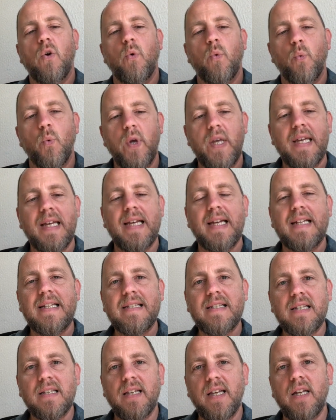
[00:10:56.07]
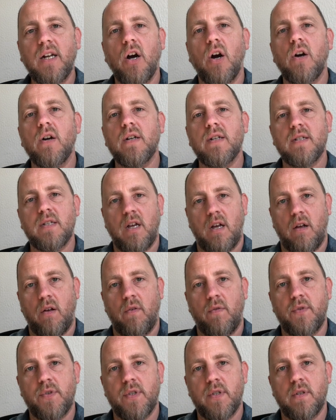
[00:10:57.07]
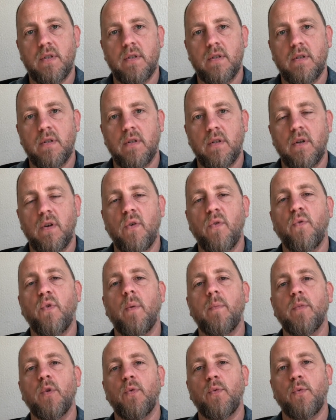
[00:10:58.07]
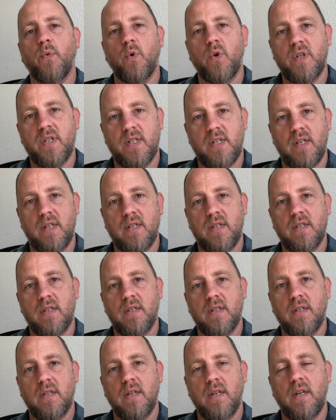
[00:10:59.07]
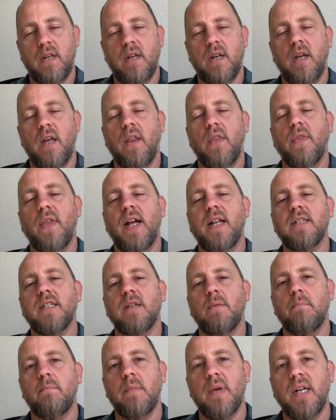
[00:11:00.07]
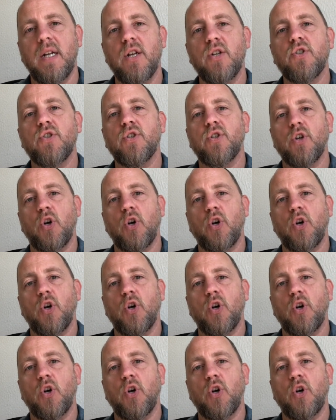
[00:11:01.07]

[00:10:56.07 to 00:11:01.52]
We insulate ourselves from the forces that diminish the